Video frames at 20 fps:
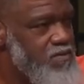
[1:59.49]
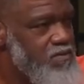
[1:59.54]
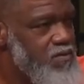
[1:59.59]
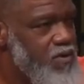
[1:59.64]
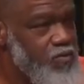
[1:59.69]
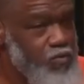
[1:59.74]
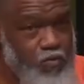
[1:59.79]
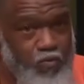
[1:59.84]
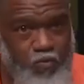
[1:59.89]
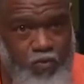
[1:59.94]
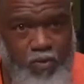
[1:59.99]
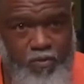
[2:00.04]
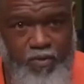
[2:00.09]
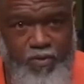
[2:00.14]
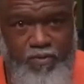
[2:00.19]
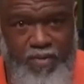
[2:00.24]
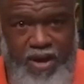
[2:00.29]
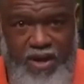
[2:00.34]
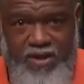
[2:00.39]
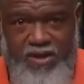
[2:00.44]
when we're
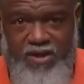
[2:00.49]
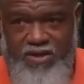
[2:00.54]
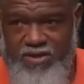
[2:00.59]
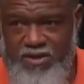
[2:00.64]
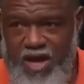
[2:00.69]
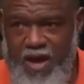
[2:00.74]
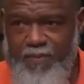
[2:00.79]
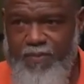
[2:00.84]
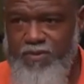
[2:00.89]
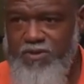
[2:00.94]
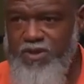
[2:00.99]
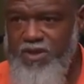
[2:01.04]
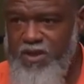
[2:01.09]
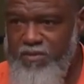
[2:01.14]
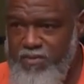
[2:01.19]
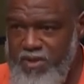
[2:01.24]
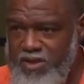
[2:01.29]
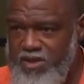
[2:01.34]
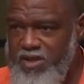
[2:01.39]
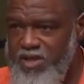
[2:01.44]
making disciples in the
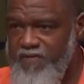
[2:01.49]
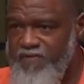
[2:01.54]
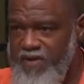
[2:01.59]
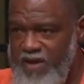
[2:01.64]
midst of